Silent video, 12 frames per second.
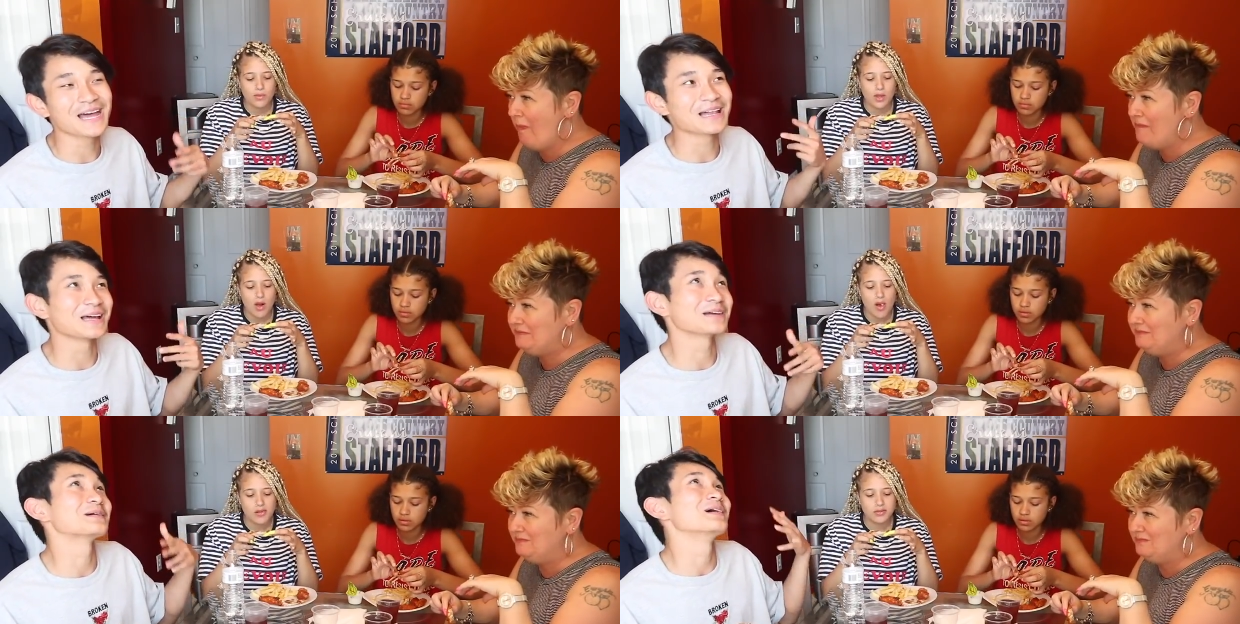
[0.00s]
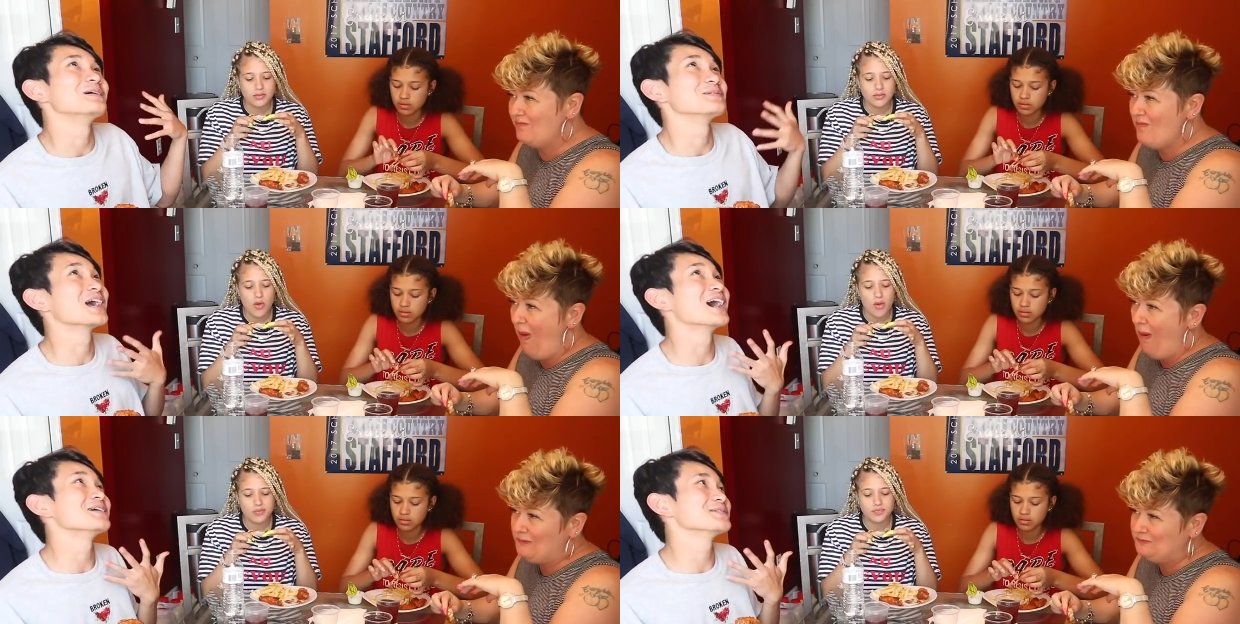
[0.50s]
Speaker 1: that like
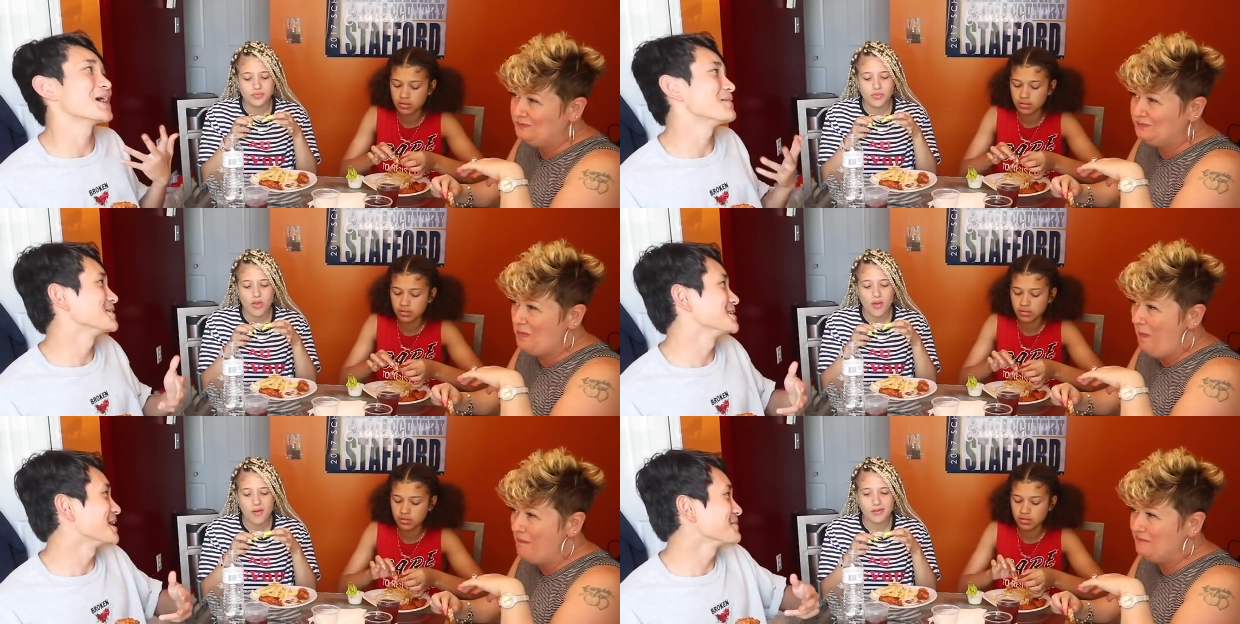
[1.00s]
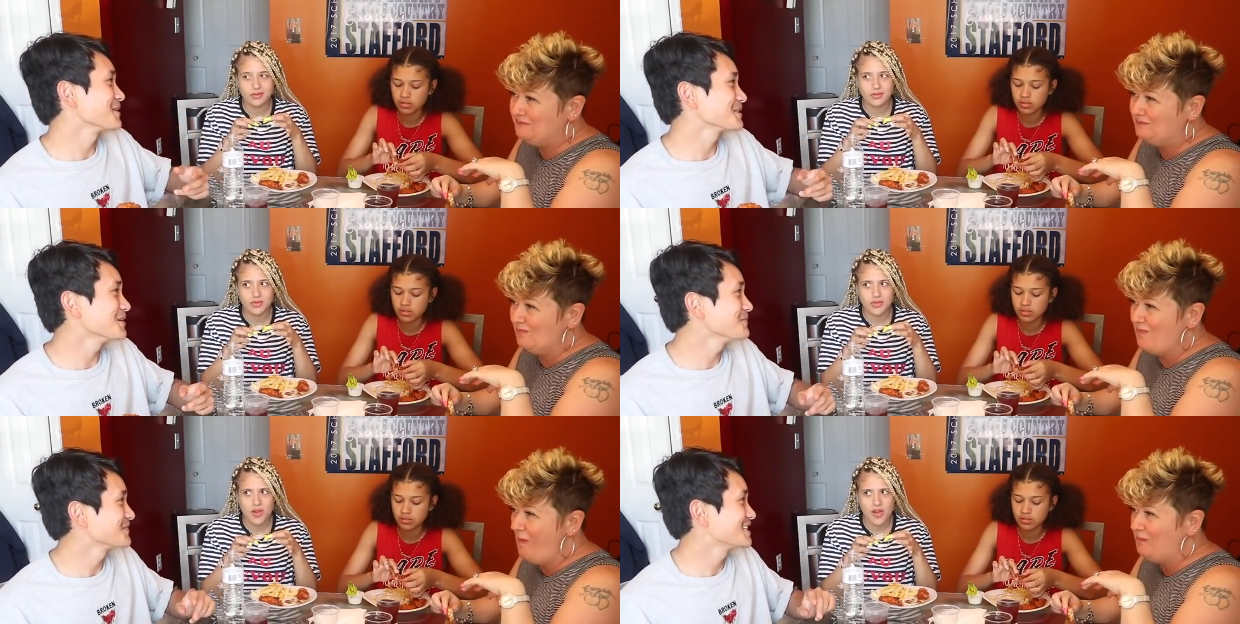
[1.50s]
got got me in that
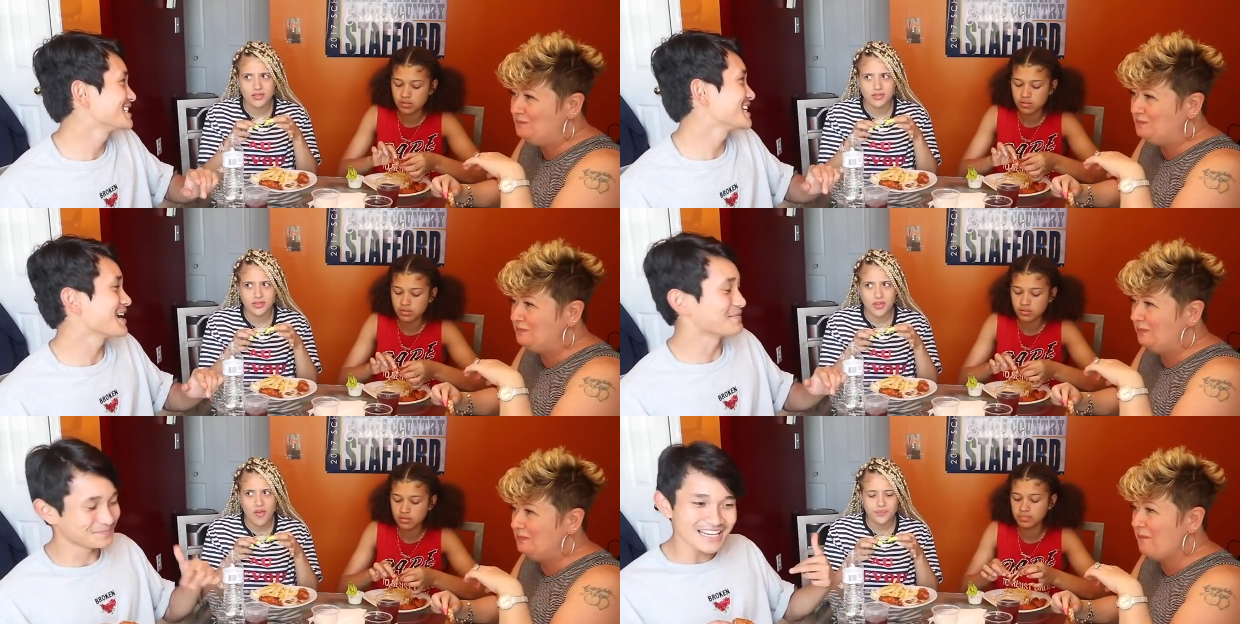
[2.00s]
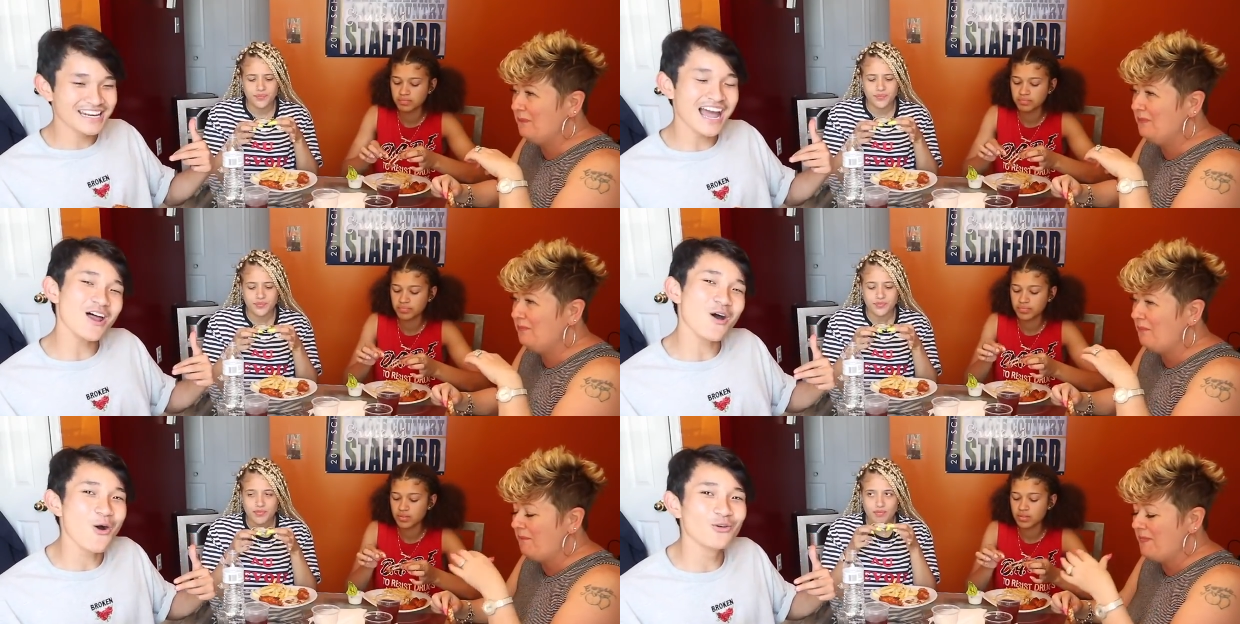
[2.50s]
month up. She said
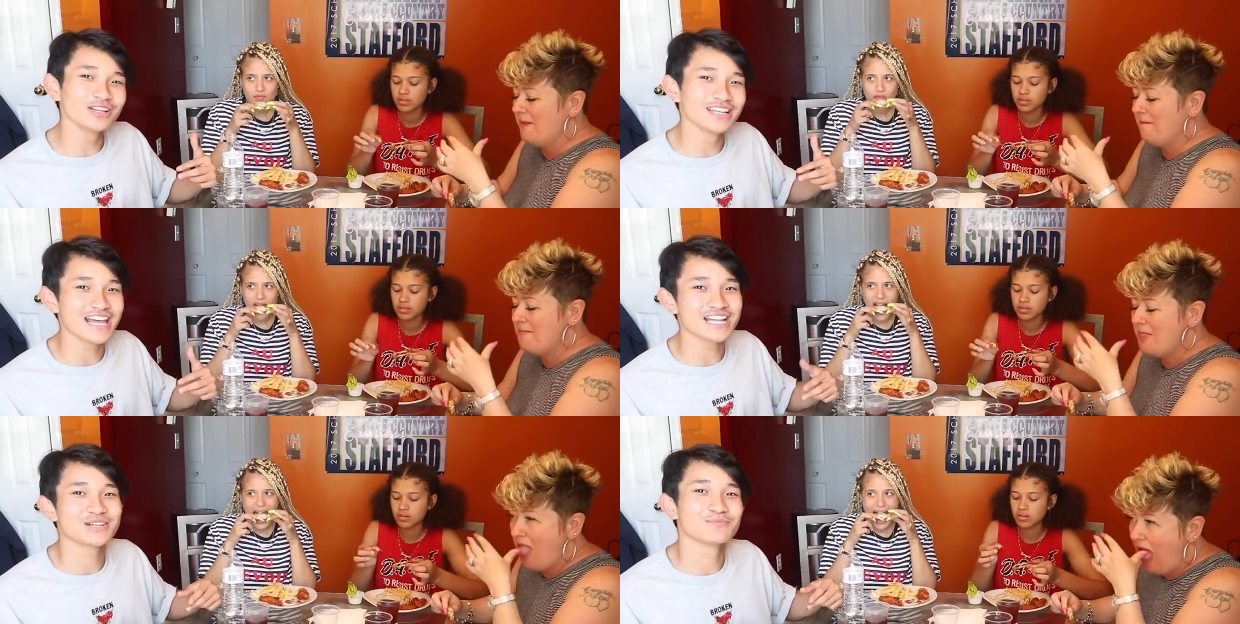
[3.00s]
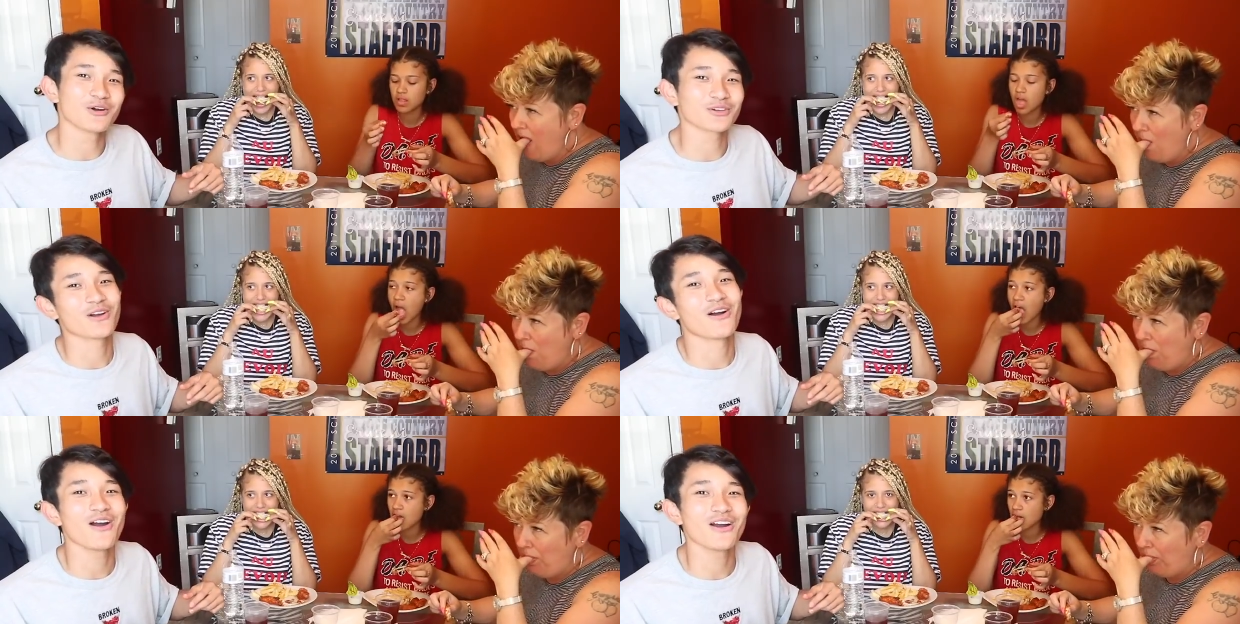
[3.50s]
not only that she
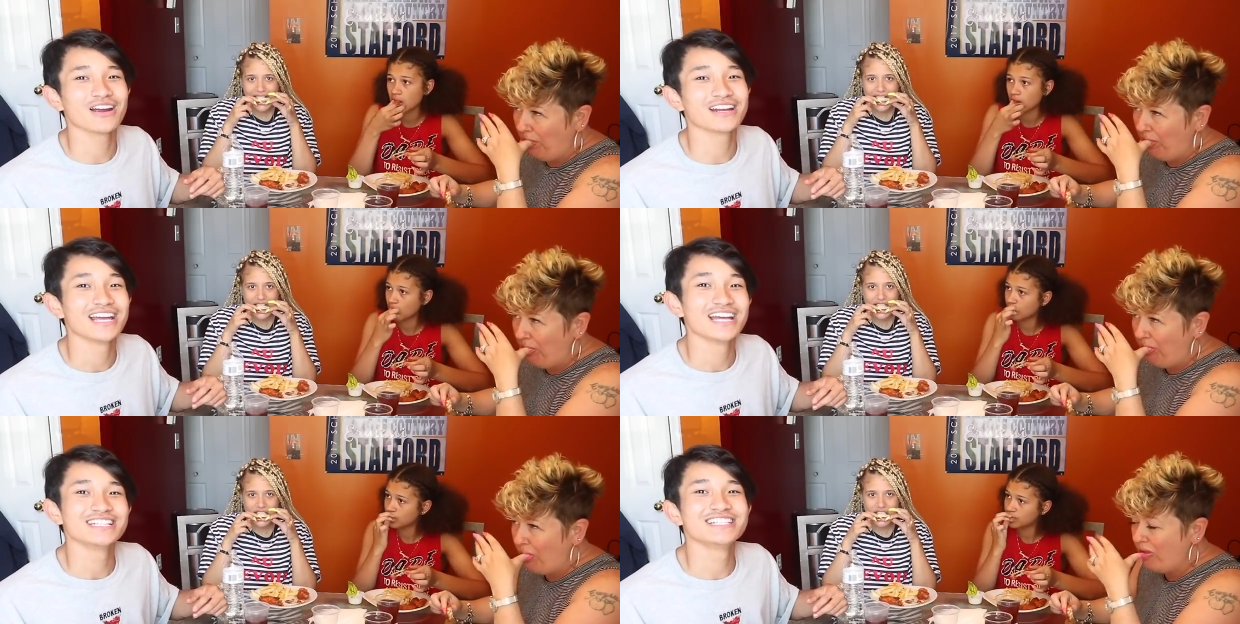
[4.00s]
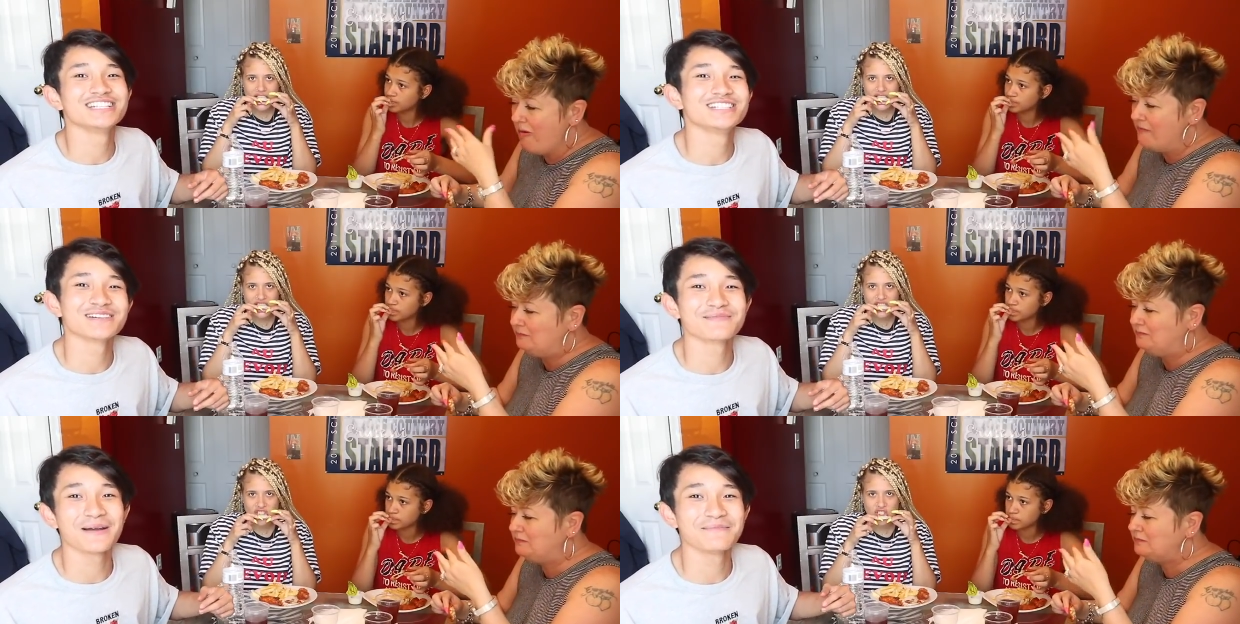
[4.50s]
broke her heart, she
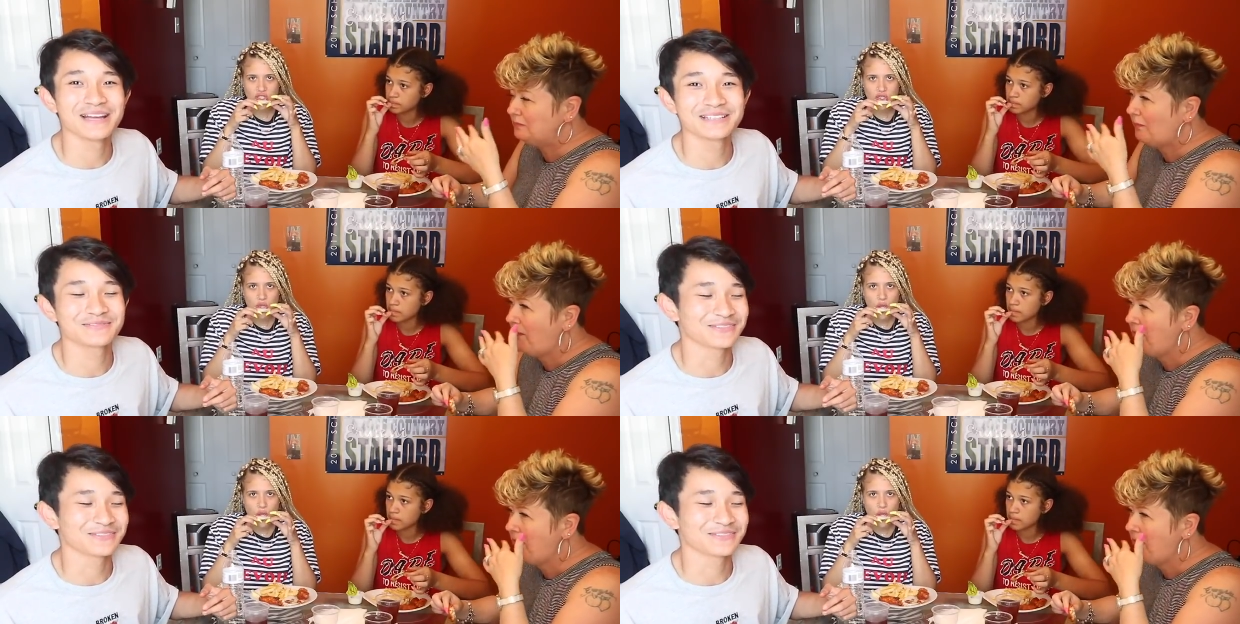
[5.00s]
took my best